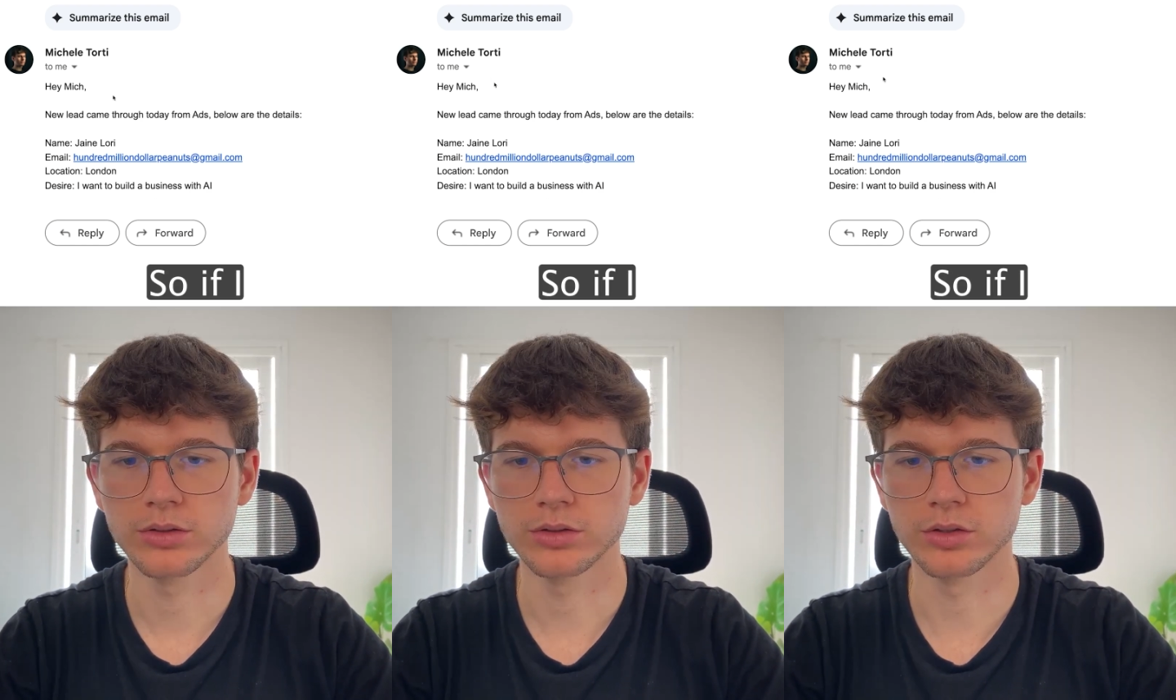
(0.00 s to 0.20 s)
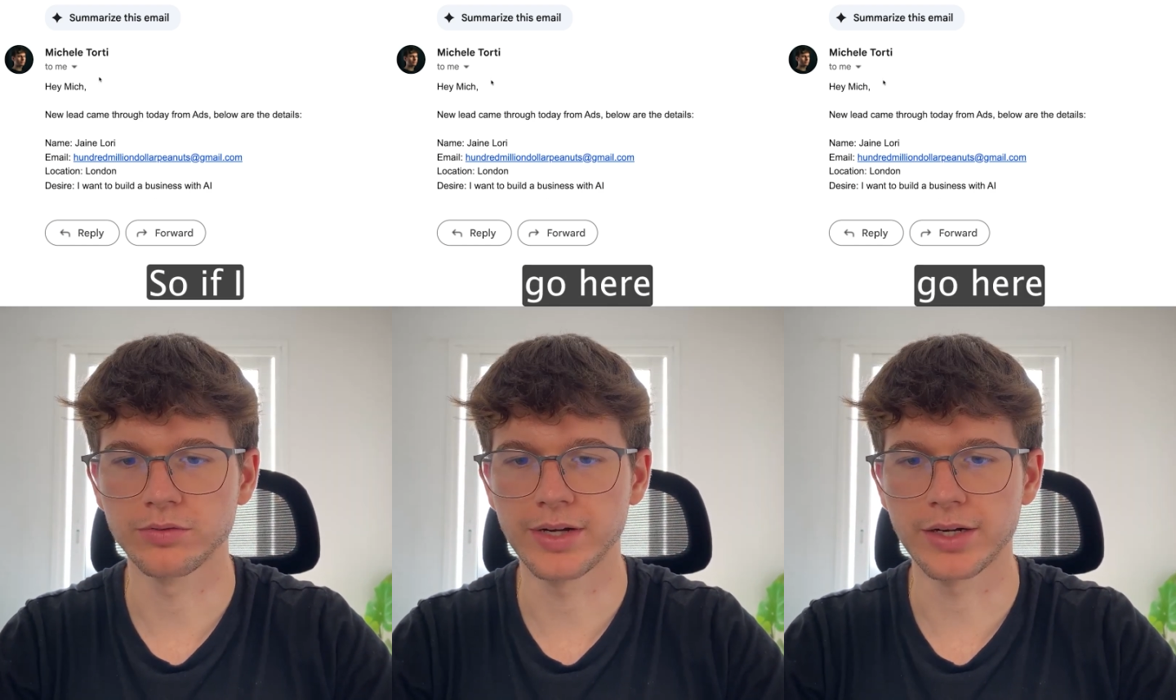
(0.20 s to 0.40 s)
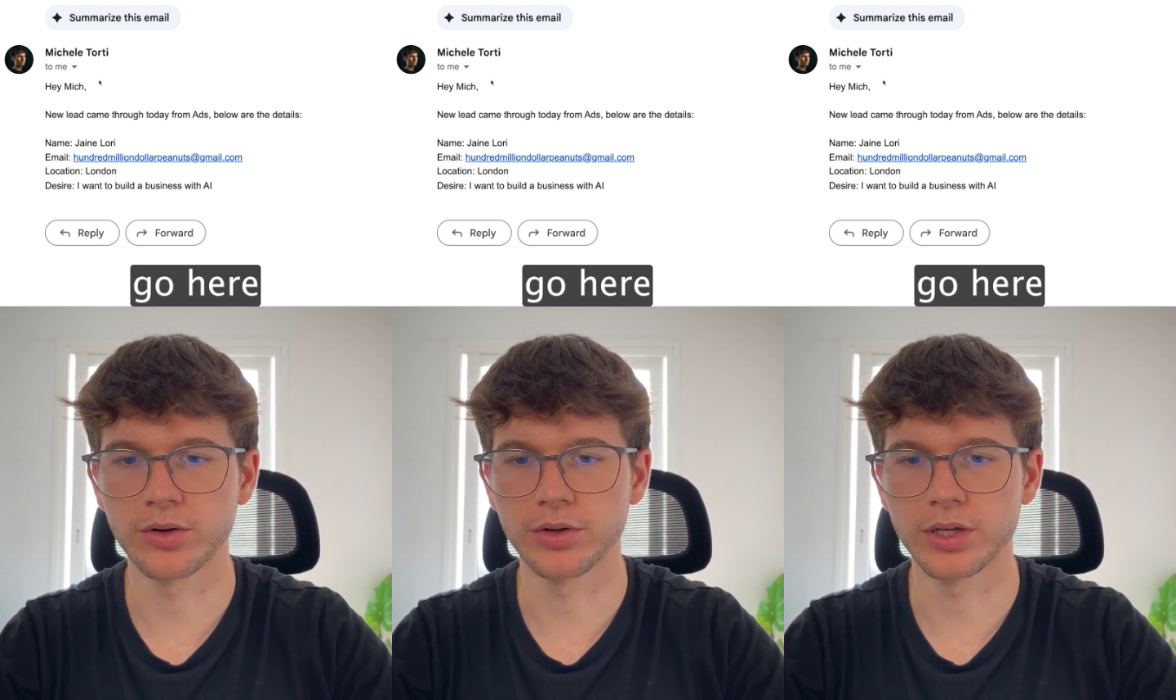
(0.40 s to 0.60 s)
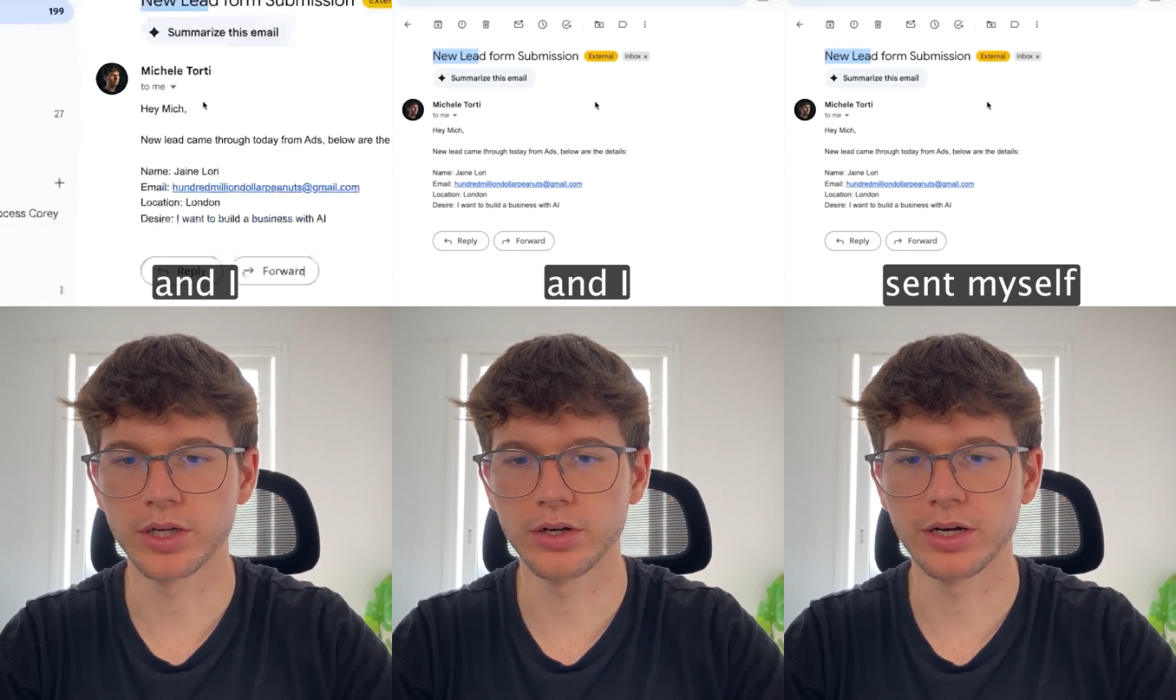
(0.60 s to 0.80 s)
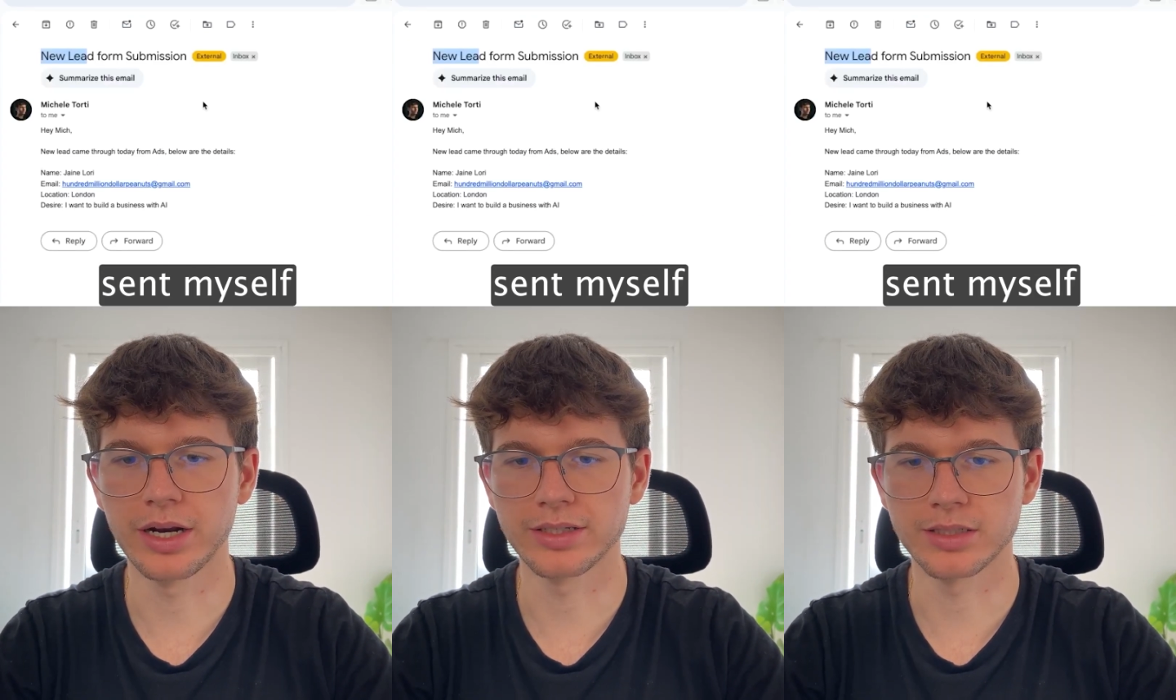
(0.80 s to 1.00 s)
So if I go
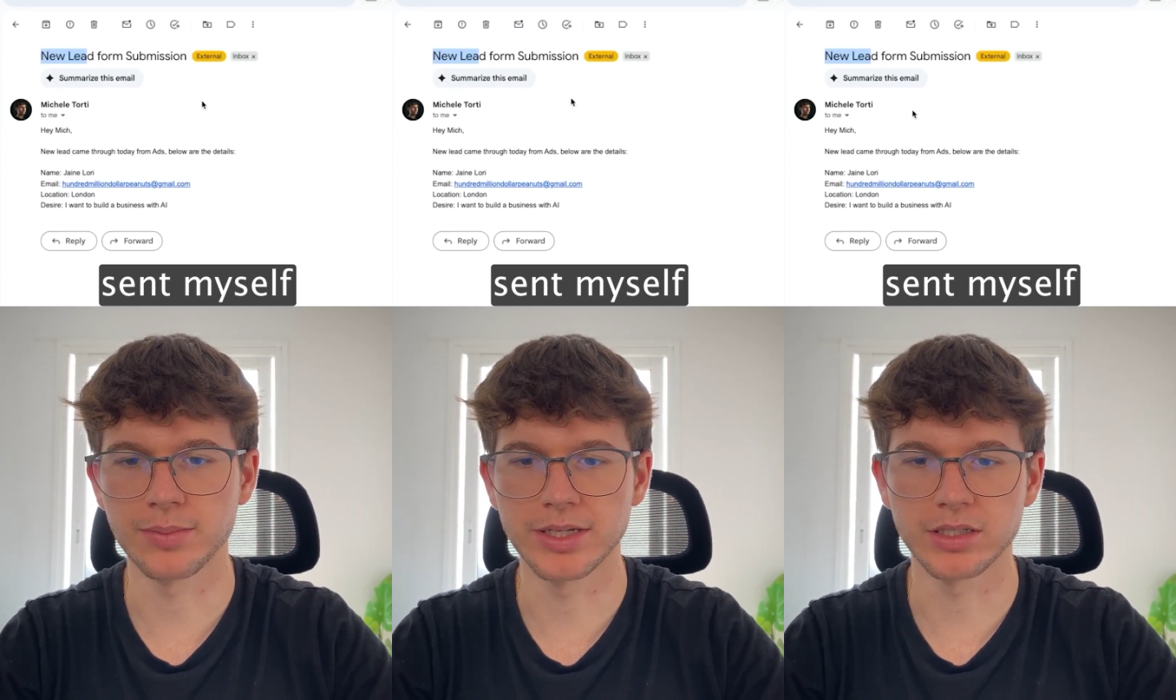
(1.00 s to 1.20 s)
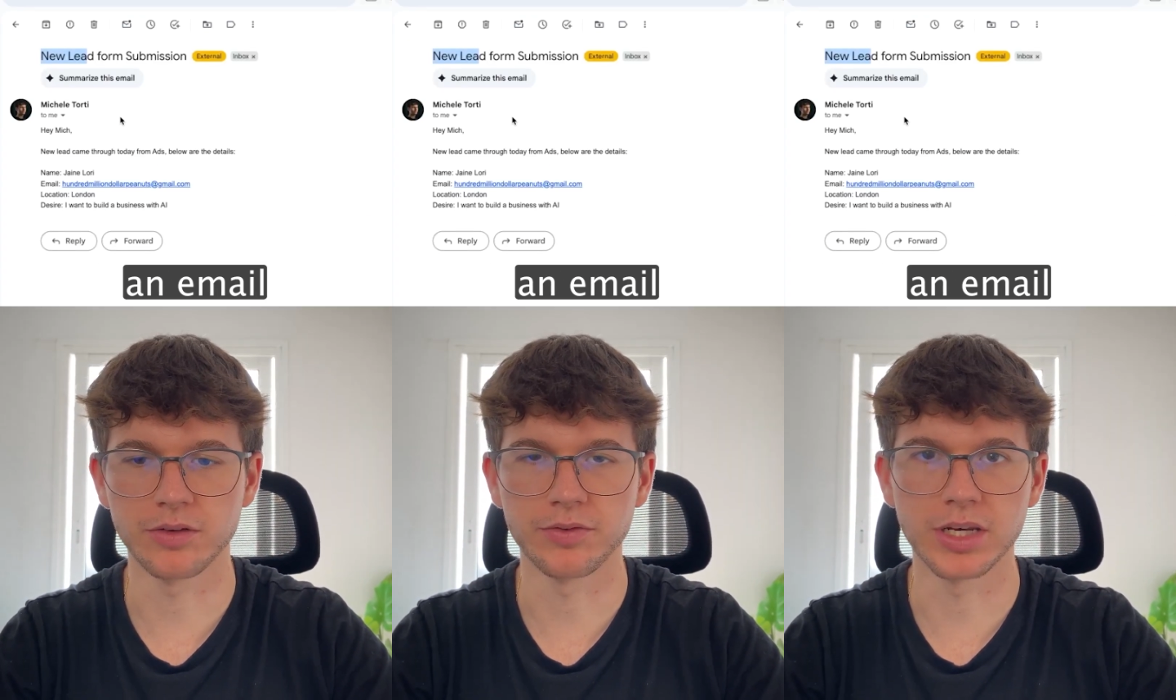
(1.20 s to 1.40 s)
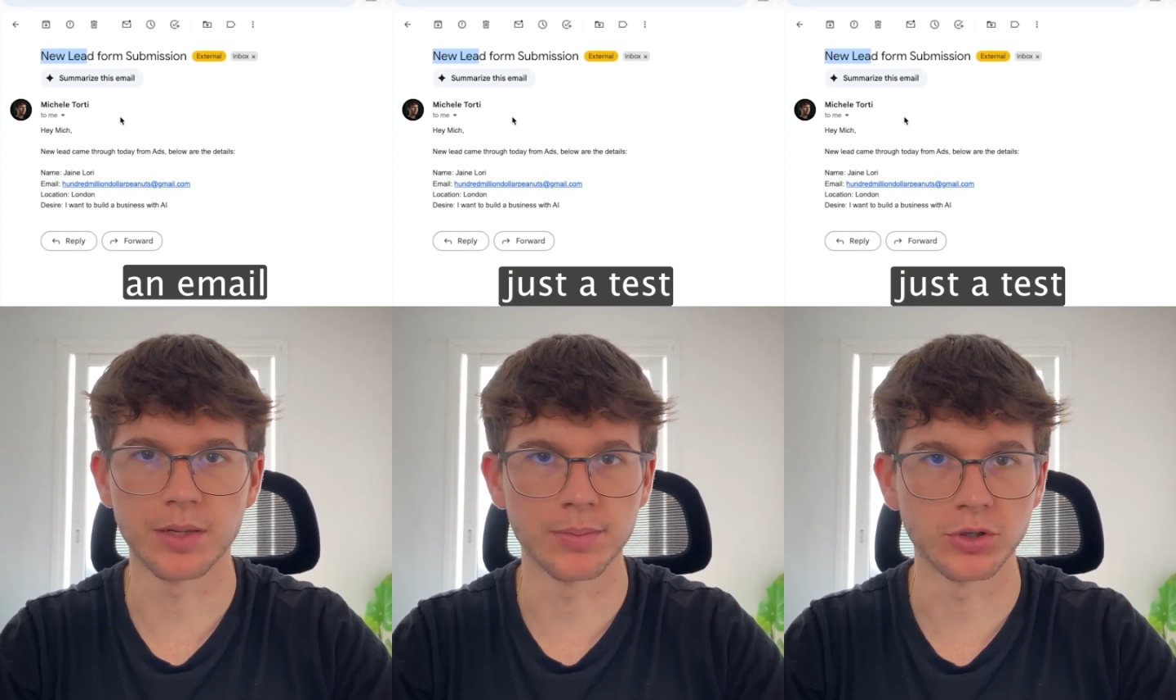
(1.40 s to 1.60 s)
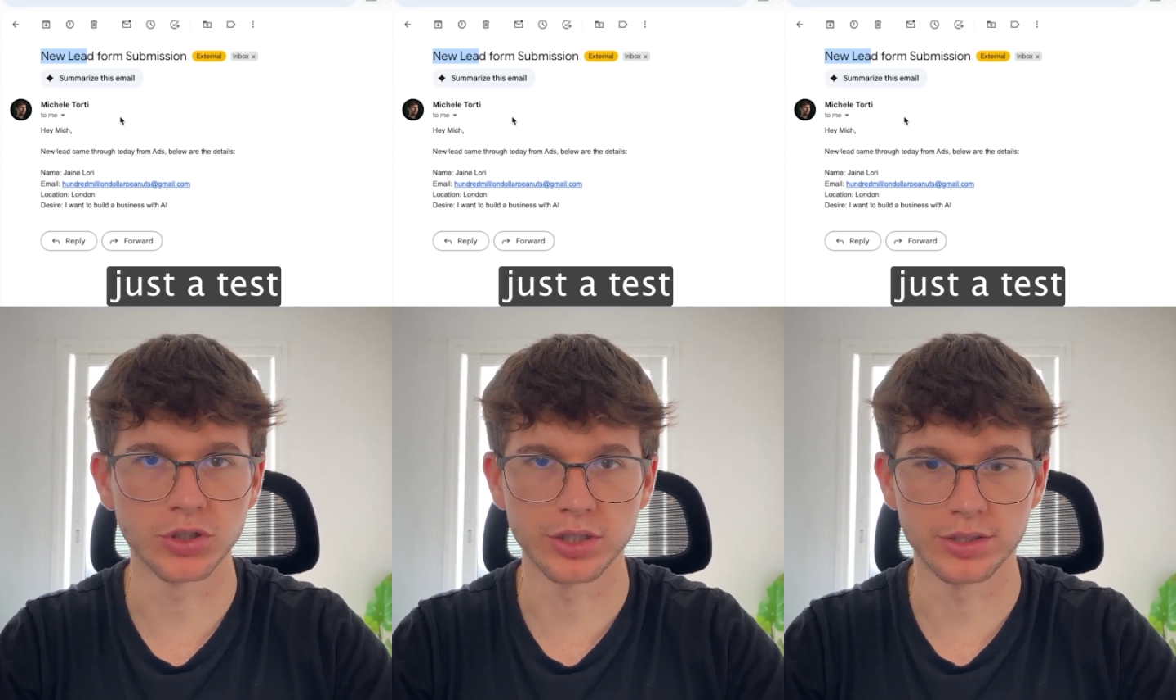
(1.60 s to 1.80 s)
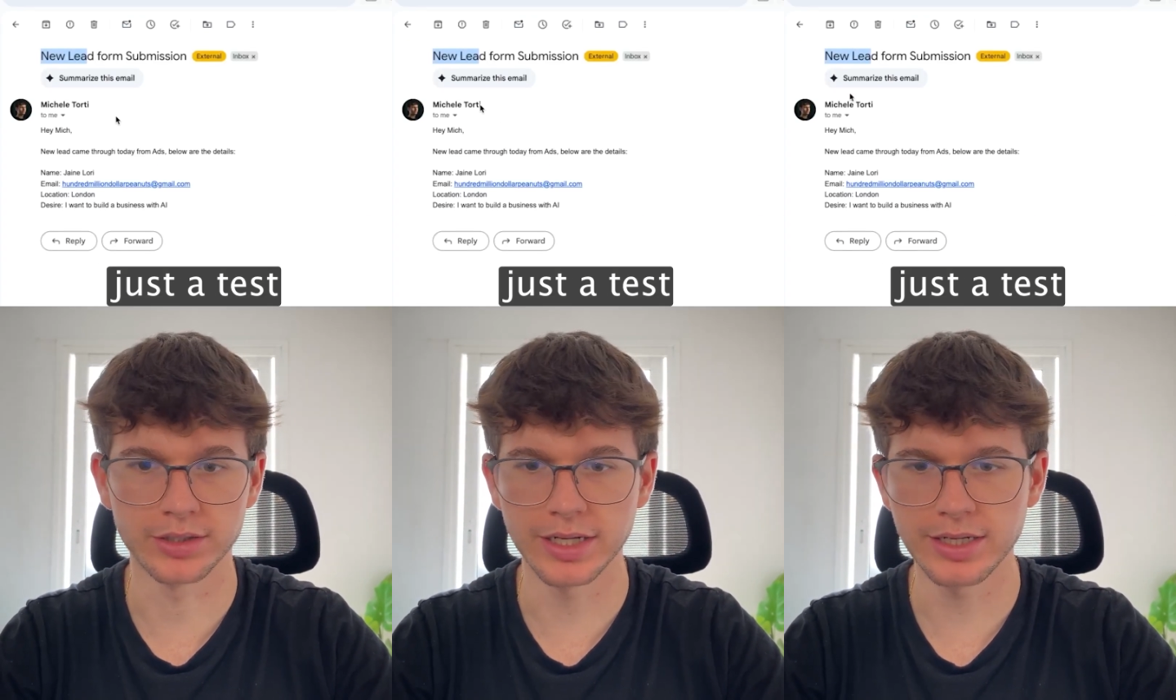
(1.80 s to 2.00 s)
here and I send myself an email
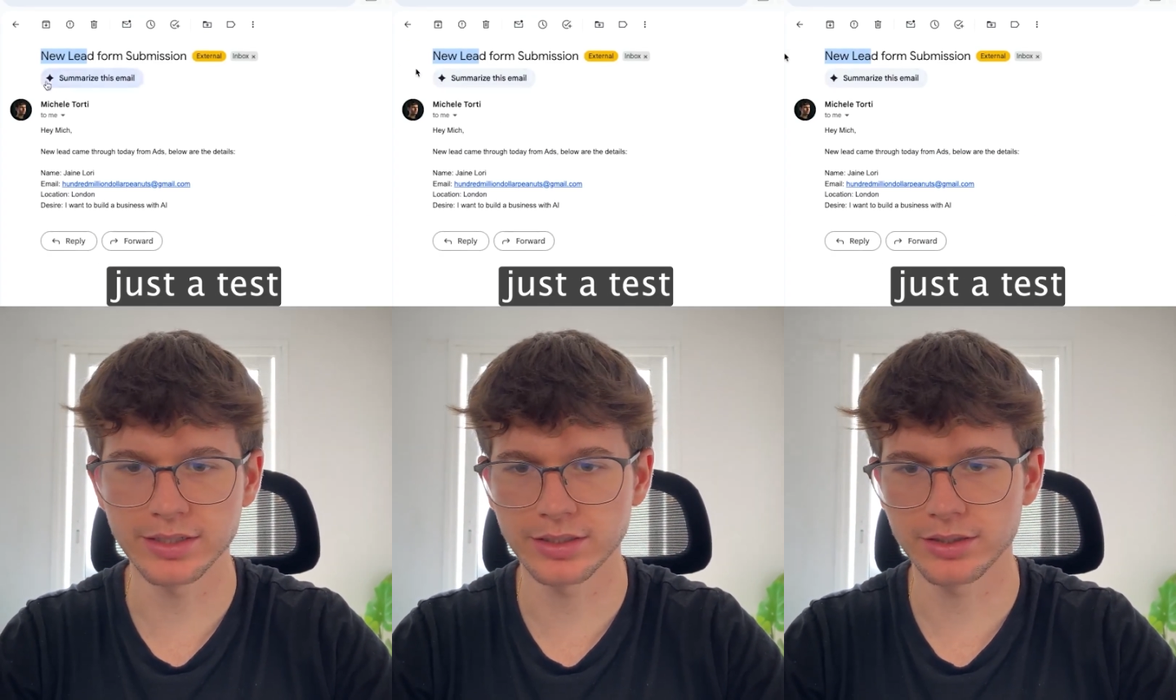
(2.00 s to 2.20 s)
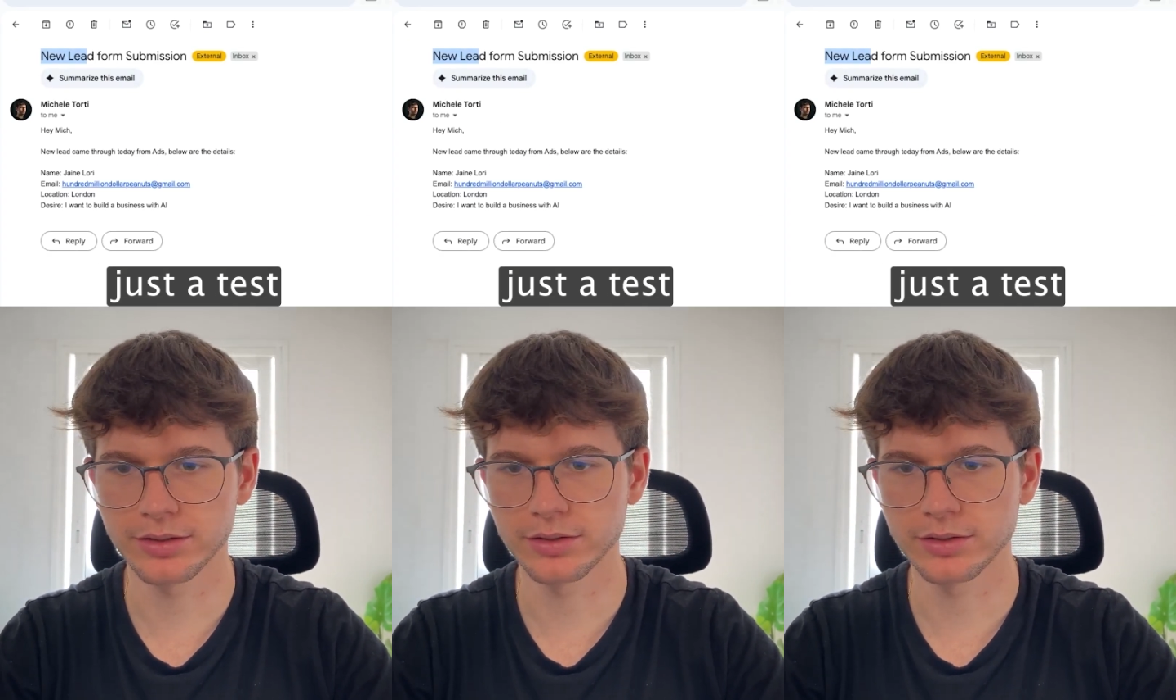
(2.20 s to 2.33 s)
just to test,